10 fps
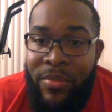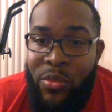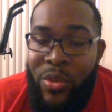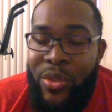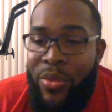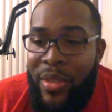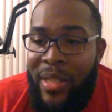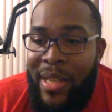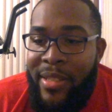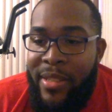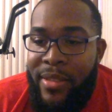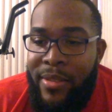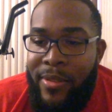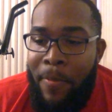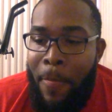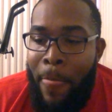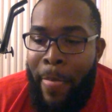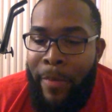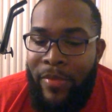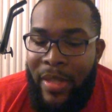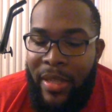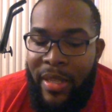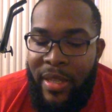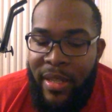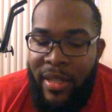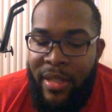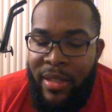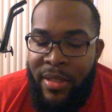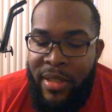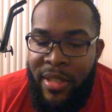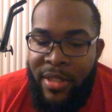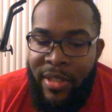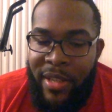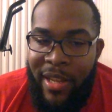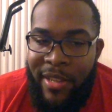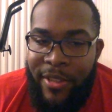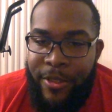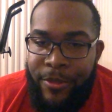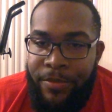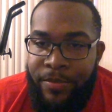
What you realize is in the city of Chicago,